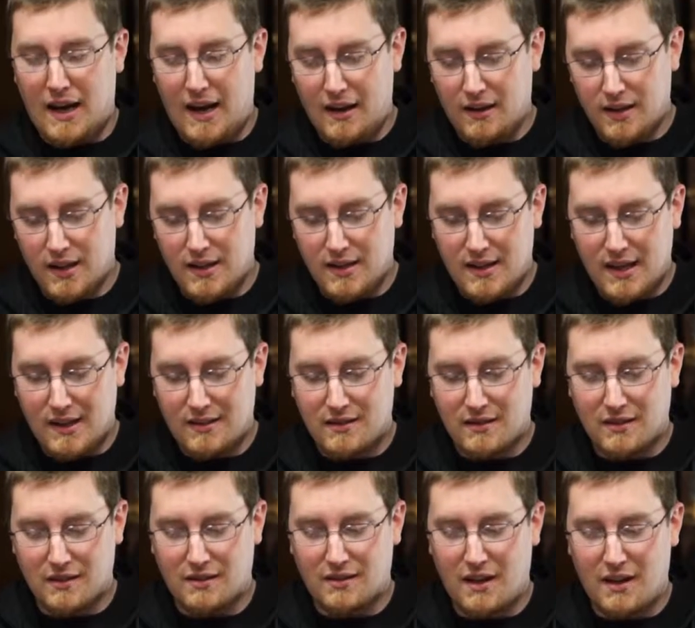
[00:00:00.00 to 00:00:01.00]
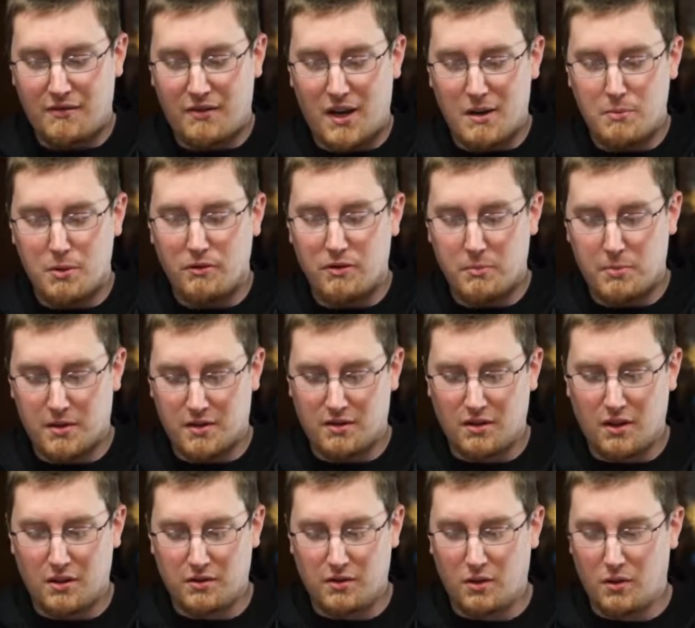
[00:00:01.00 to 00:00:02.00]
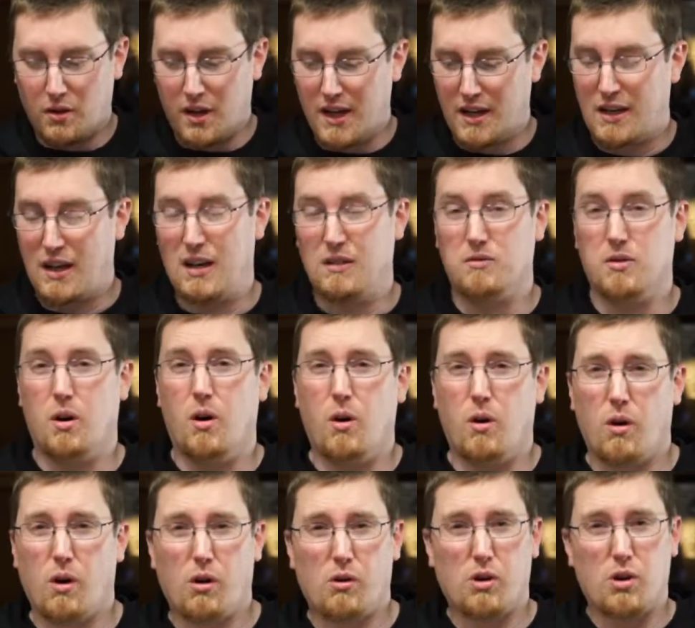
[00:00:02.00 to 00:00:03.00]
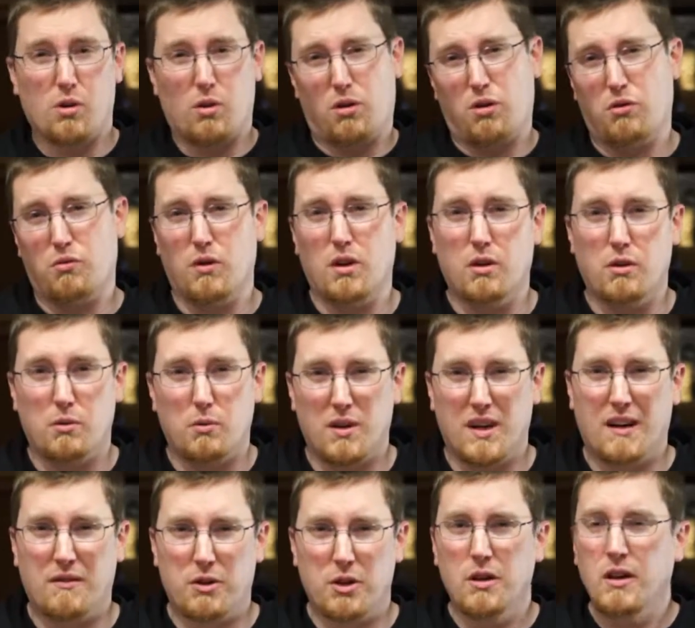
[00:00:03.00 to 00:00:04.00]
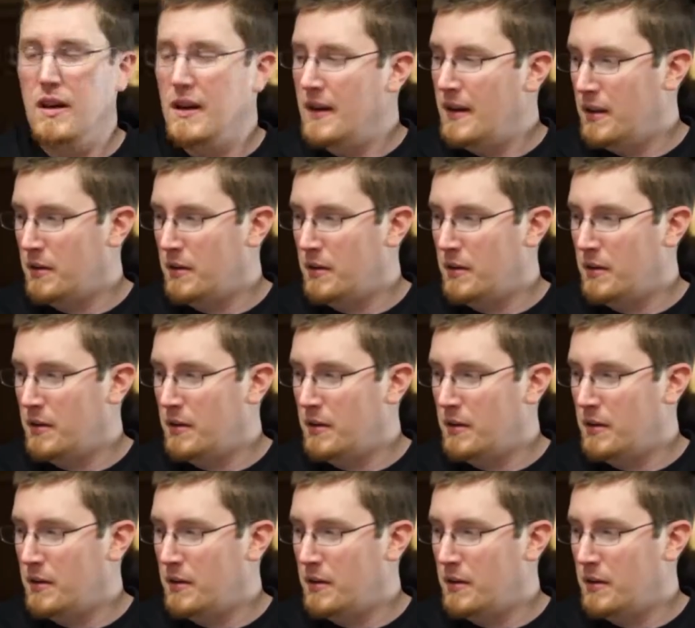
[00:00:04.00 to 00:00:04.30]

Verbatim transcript: Alien, yes, it's a sci-fi movie, but it's also like kind of a horror, thriller, whatever,